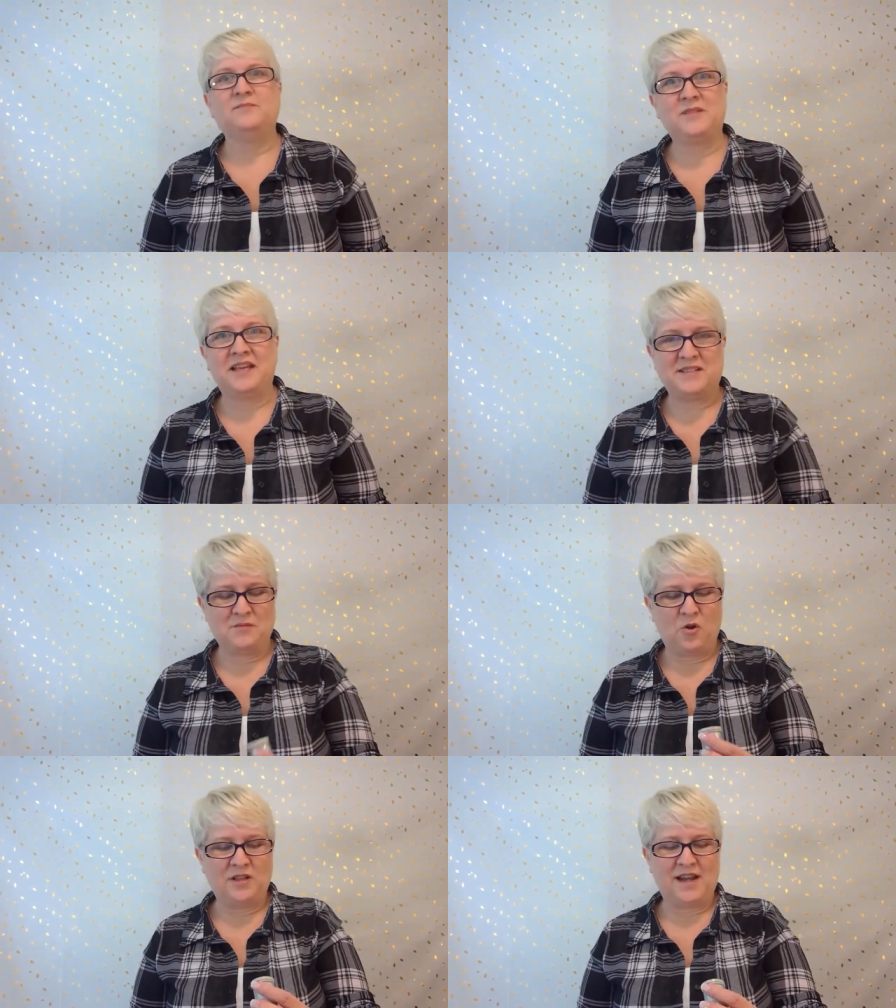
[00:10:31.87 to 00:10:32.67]
Can't seem
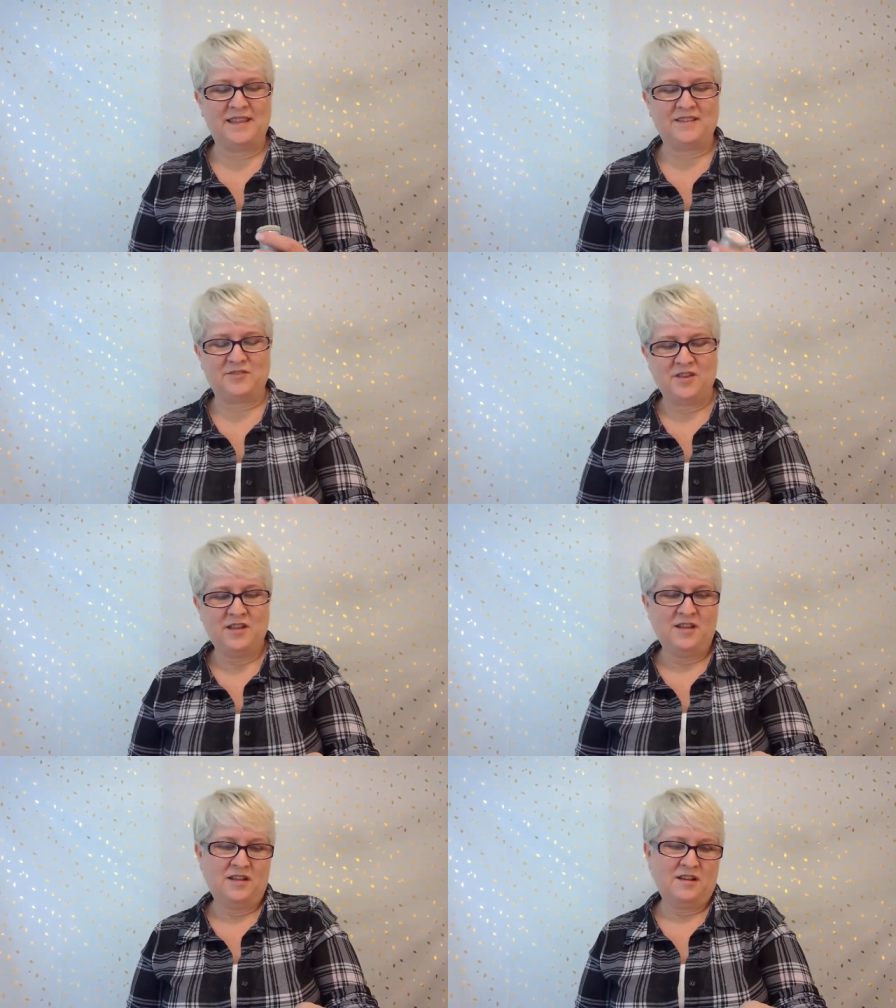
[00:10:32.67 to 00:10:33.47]
to hold on to these.
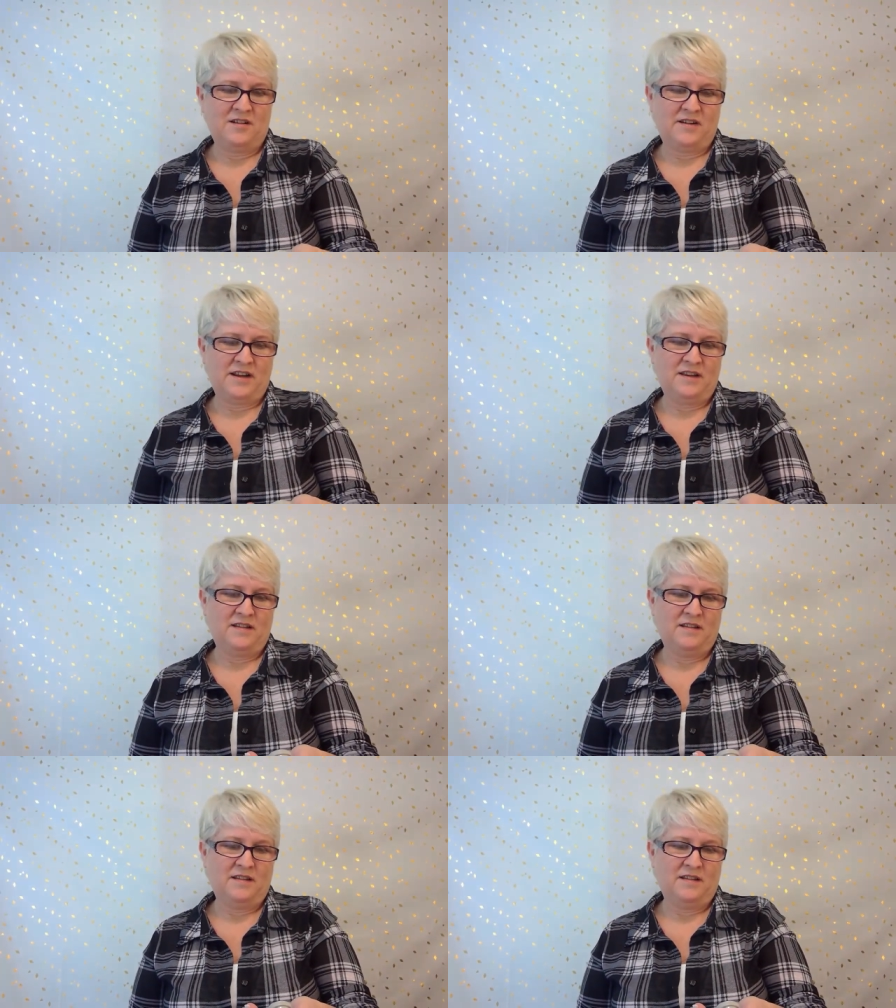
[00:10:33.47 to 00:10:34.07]
All right.